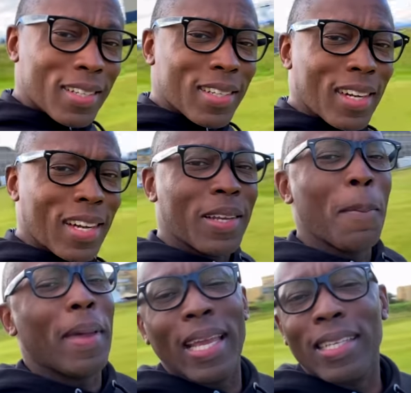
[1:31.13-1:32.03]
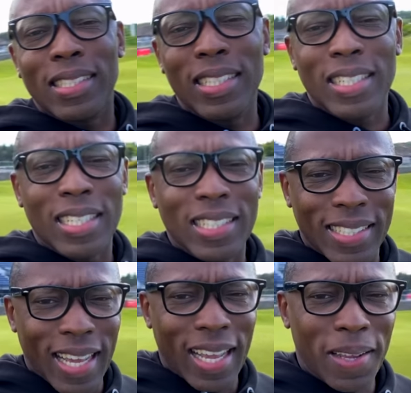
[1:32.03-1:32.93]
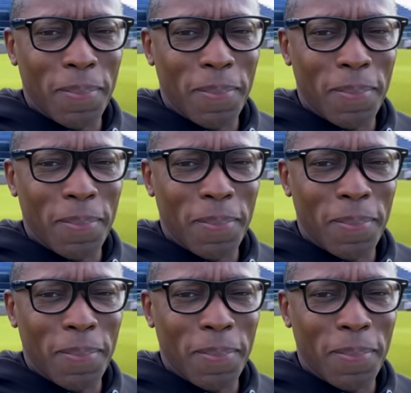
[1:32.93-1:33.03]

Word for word: an amazing day.